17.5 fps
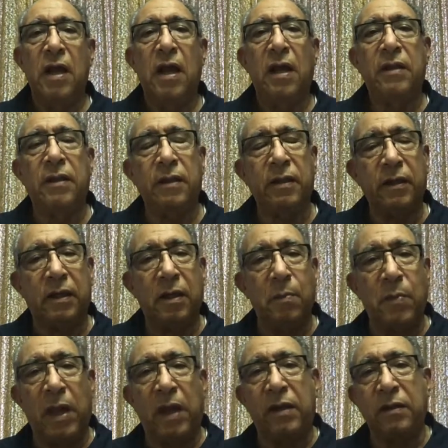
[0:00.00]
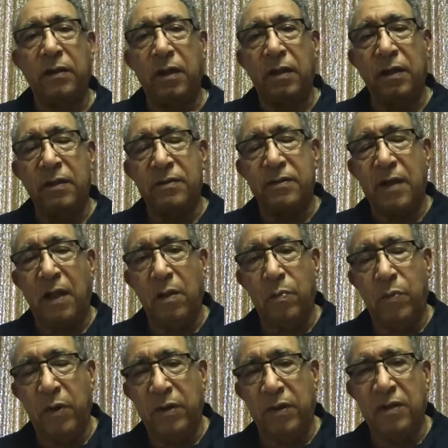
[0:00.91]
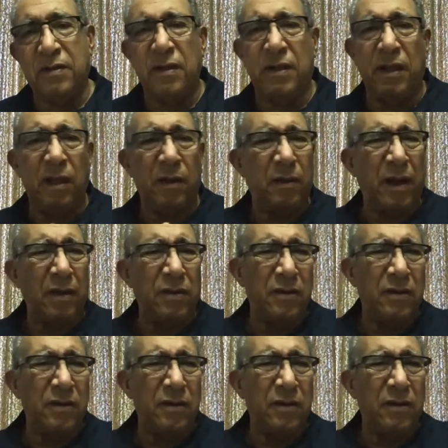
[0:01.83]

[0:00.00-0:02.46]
And then they come back and then they celebrate this, and then